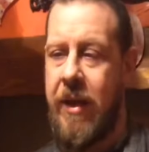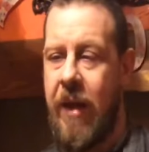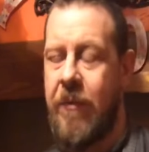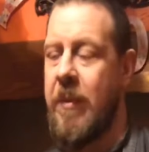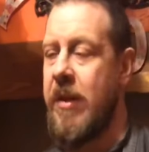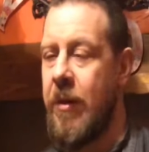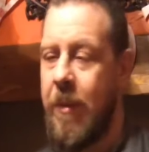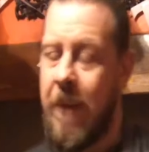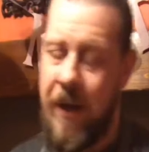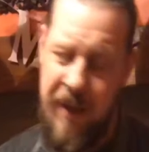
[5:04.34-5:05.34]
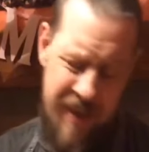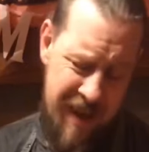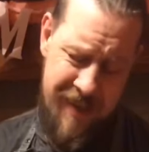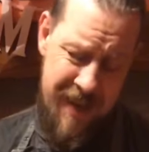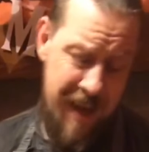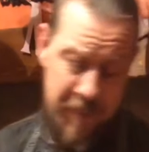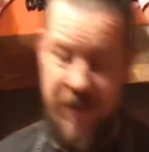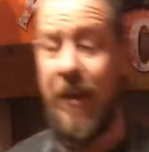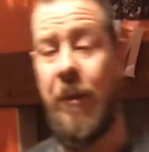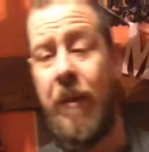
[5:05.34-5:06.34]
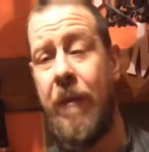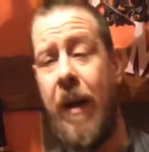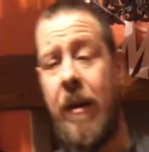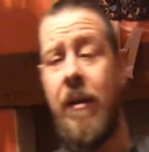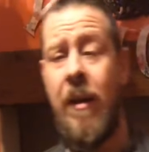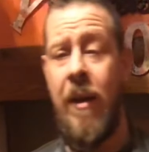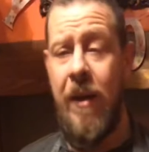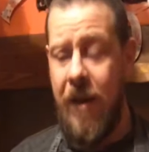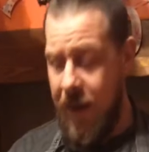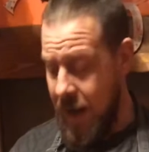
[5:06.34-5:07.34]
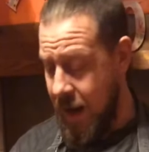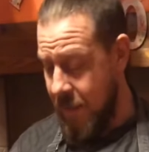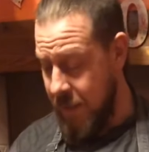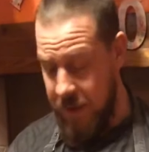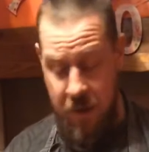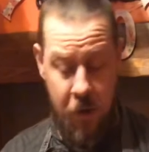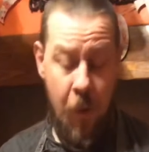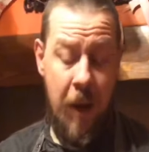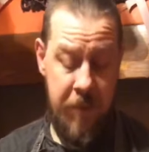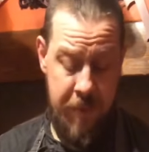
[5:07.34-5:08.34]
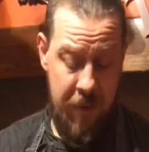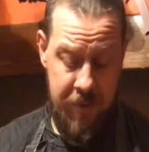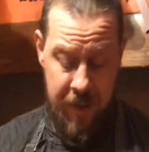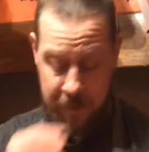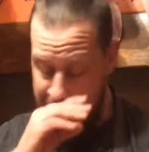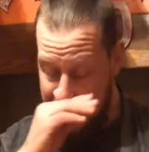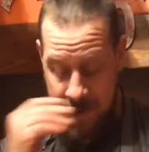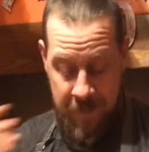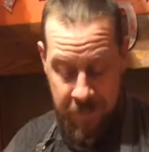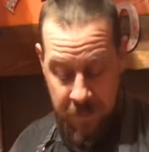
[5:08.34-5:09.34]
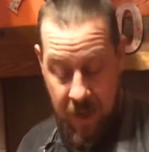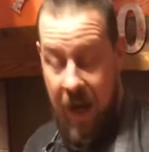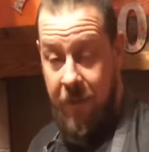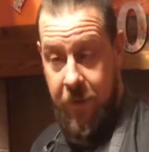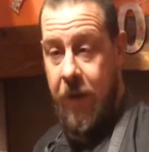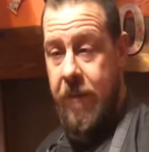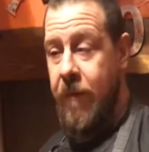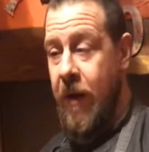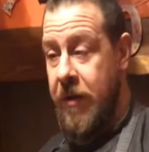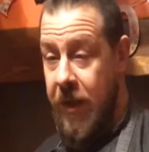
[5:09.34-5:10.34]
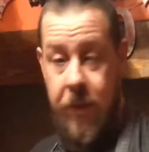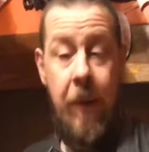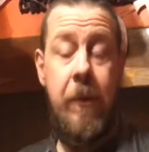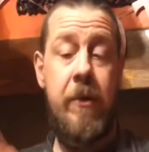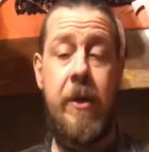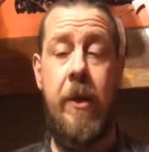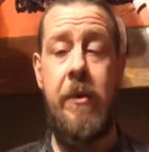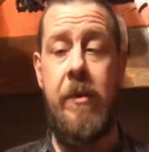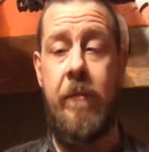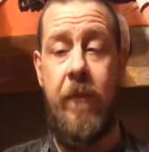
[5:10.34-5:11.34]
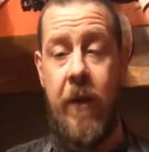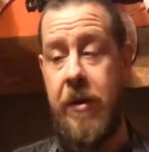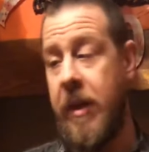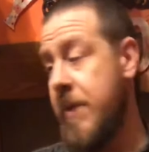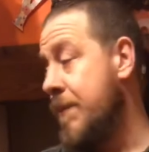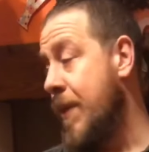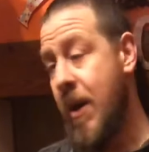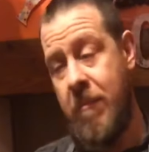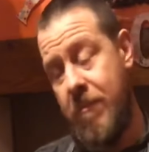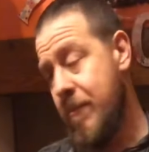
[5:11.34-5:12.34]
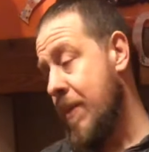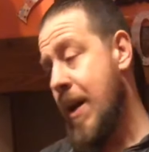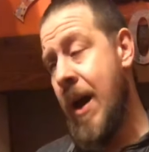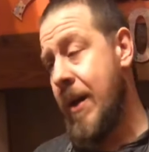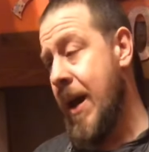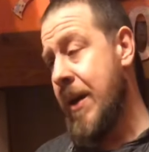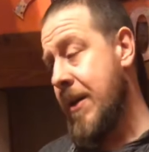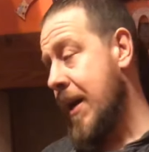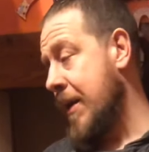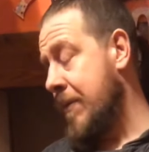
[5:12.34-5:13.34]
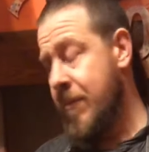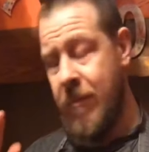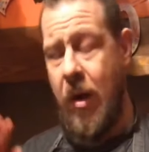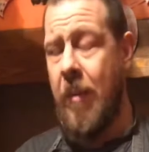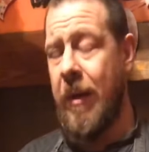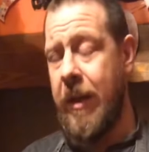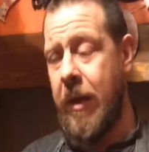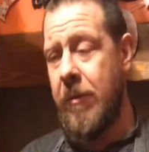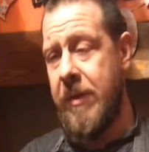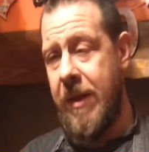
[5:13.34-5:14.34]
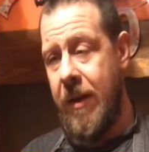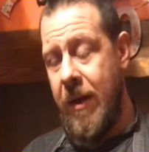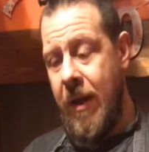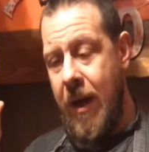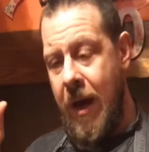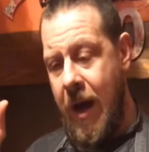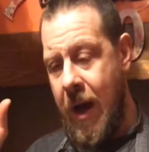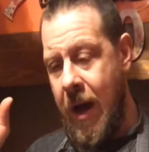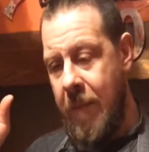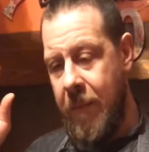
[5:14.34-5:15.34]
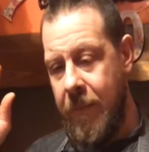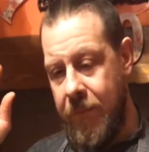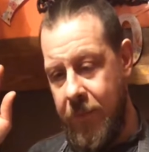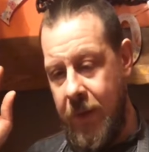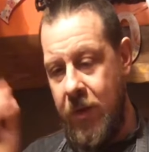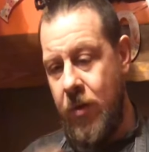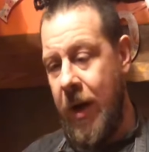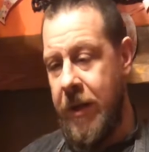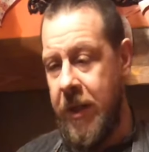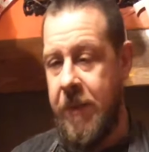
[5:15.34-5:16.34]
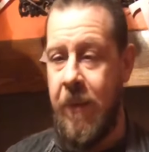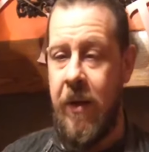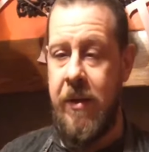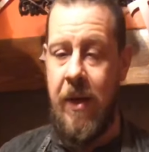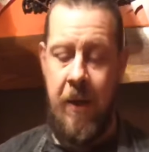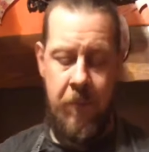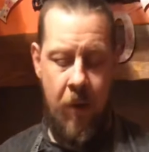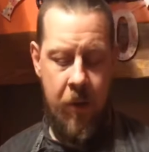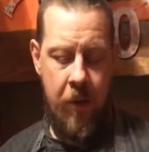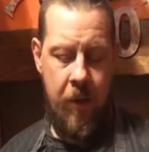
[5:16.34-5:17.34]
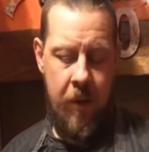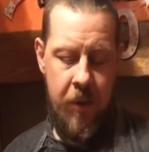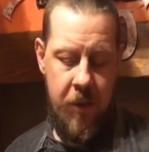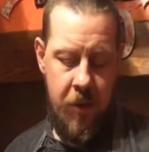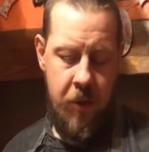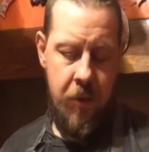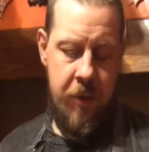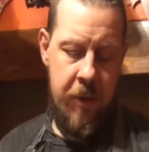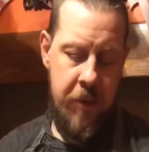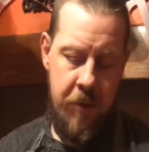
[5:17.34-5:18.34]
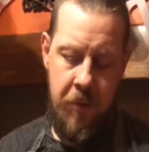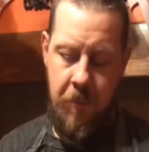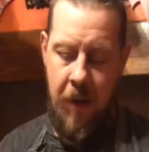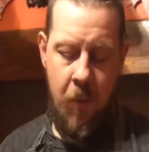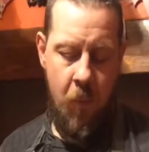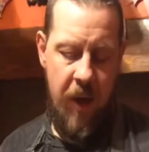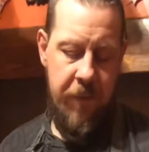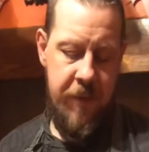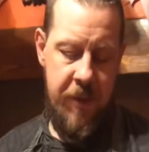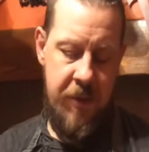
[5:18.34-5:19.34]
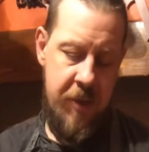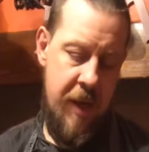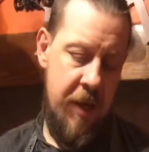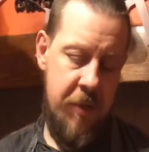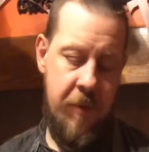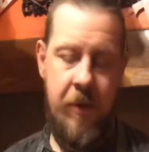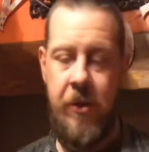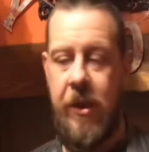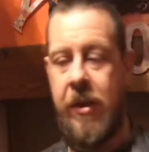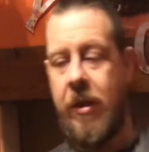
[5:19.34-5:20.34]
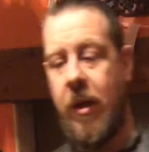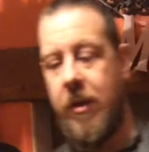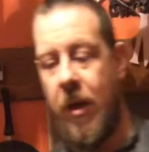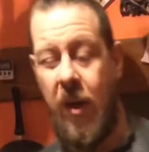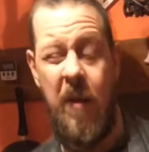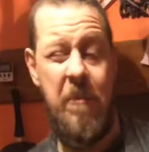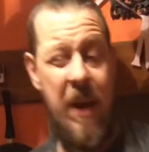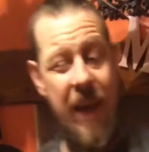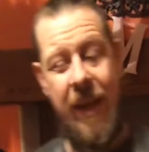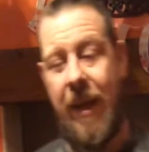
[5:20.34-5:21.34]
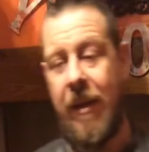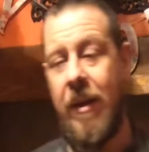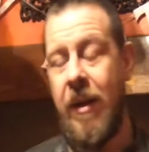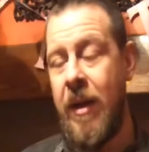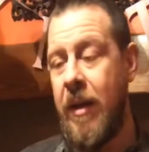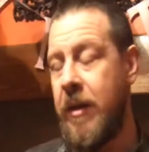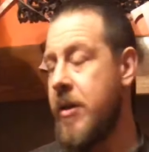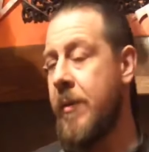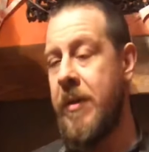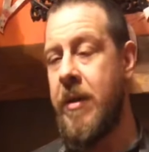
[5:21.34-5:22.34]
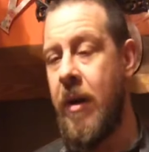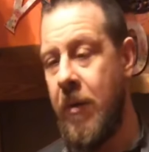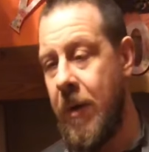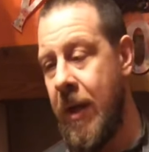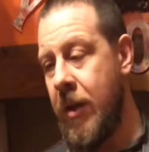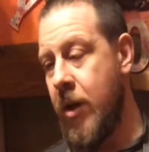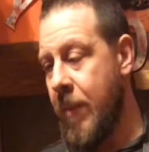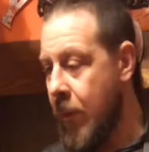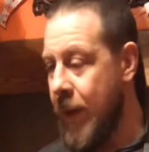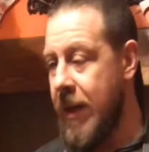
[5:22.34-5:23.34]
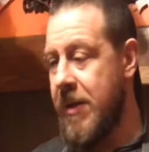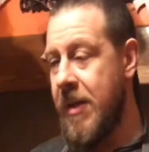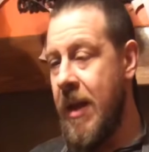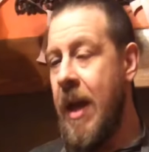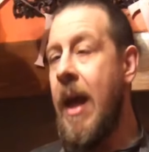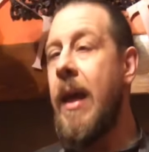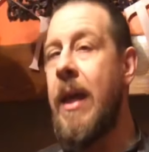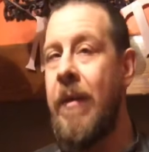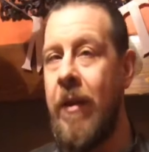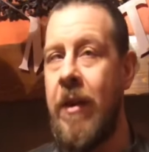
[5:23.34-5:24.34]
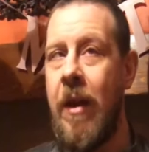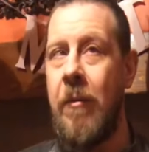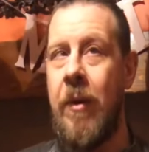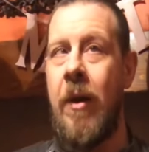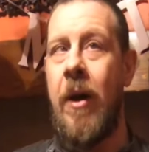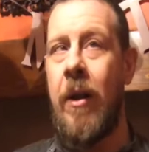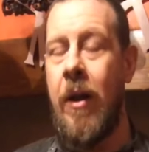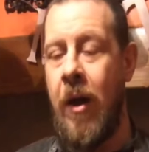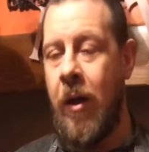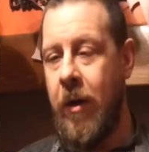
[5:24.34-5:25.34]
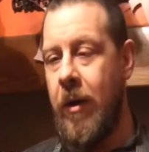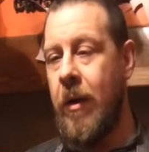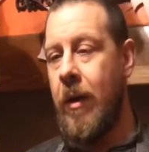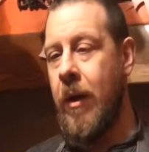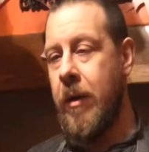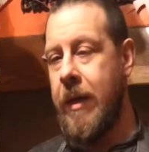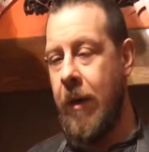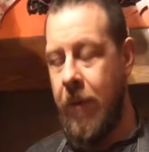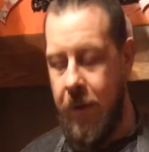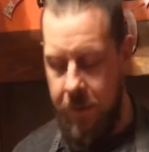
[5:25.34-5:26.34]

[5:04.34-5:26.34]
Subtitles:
get from the supermarket. That's absolutely fine. There's no qualms about it. I've got some fresh yeast, so I'm going to use fresh yeast, but I normally use dried yeast, but I'm not going to cut into my wife's stash because she's got a lot of baking that she wants to do in the coming weeks, given that we're all on lockdown.